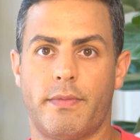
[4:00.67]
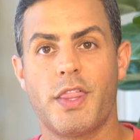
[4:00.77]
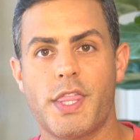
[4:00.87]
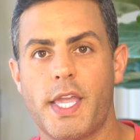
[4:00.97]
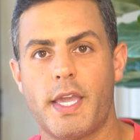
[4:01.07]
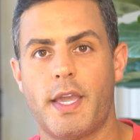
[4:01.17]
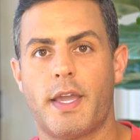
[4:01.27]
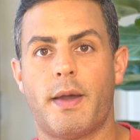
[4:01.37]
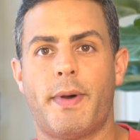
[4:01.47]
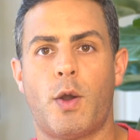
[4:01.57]

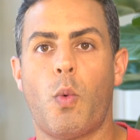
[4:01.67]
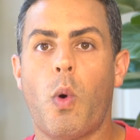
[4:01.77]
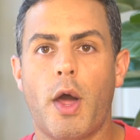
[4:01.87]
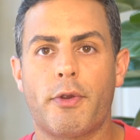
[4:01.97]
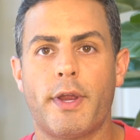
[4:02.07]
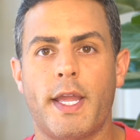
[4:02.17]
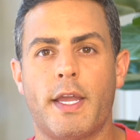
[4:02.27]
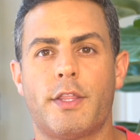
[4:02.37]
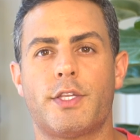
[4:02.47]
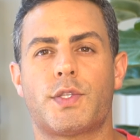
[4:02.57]
Thinking about
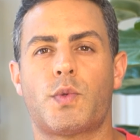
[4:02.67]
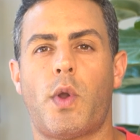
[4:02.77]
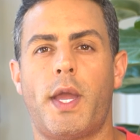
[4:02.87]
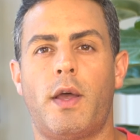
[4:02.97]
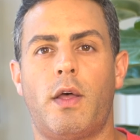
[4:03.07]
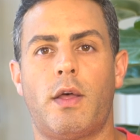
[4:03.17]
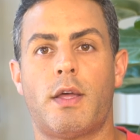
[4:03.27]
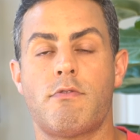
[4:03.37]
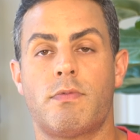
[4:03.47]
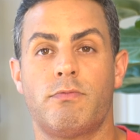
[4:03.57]
watering, the
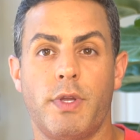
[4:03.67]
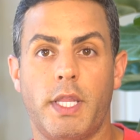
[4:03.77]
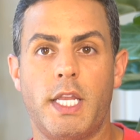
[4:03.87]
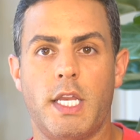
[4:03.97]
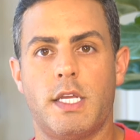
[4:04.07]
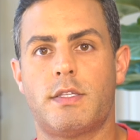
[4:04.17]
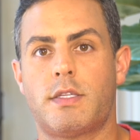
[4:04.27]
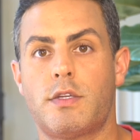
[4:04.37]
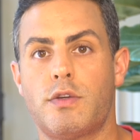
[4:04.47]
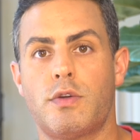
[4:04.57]
soil really needs
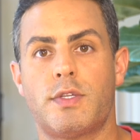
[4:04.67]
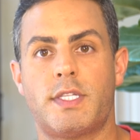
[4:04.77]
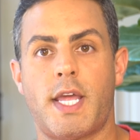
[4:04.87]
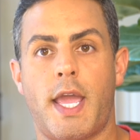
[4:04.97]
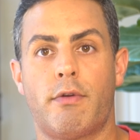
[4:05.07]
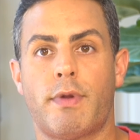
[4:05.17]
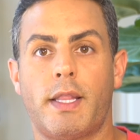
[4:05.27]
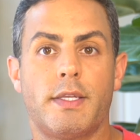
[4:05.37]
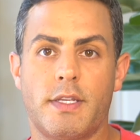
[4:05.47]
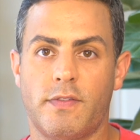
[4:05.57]
to stay
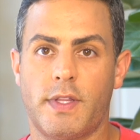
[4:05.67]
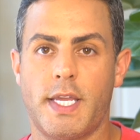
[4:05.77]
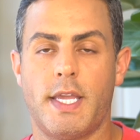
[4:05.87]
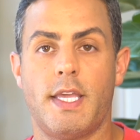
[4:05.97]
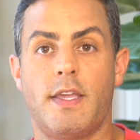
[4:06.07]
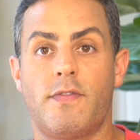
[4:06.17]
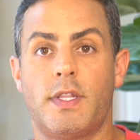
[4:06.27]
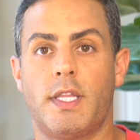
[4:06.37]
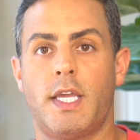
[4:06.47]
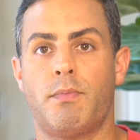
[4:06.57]
relatively
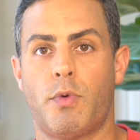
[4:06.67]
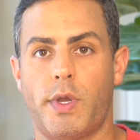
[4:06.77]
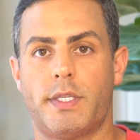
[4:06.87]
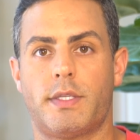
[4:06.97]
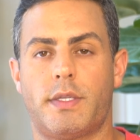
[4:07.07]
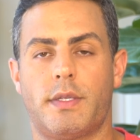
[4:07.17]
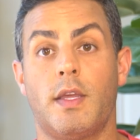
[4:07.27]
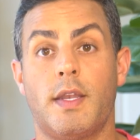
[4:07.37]
evenly moist.